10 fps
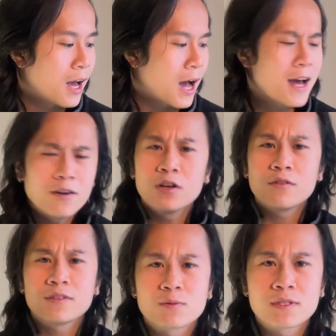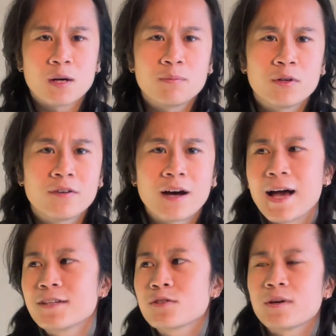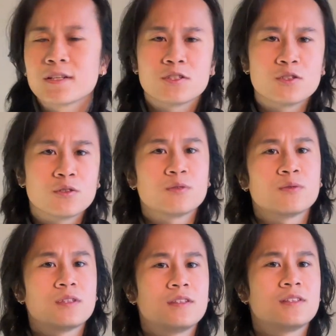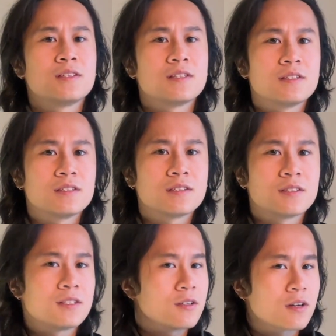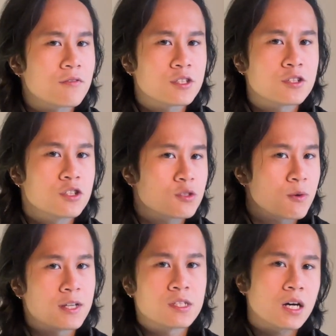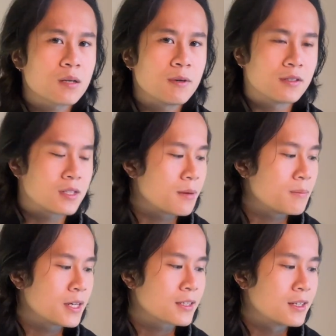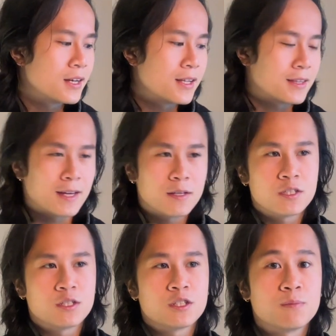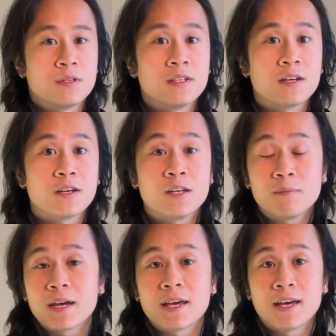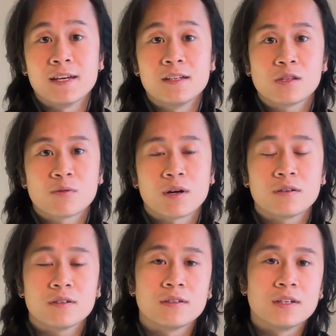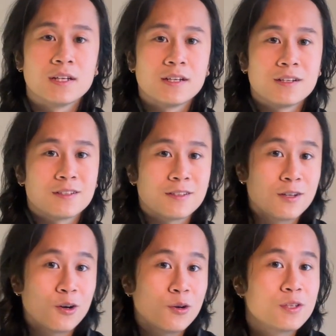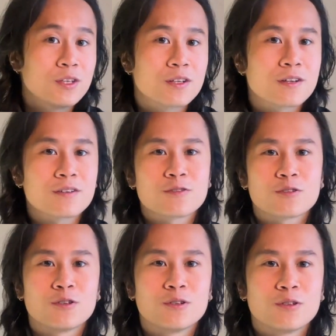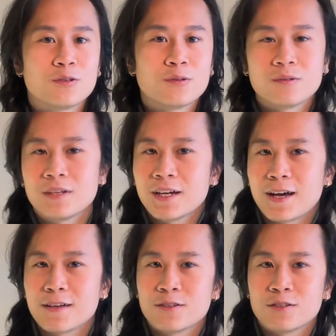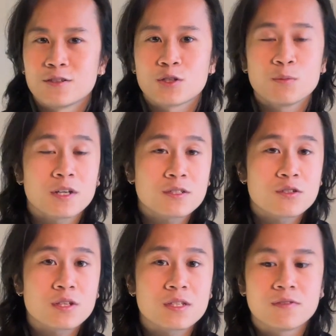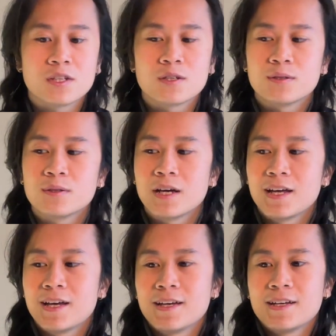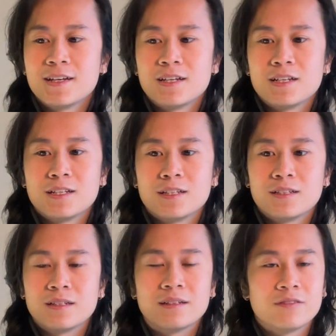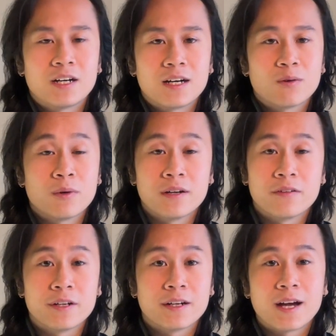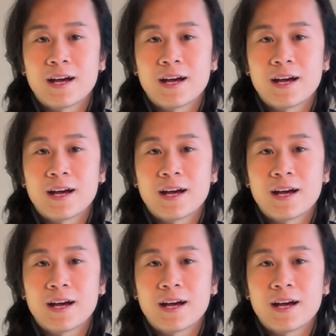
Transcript: I don't know if this was helpful. I just wanted to do these sit-down conversations where I talk about a topic that has just been in my head throughout the whole year. So yeah, I just hope you guys enjoyed this video. If not, whatever.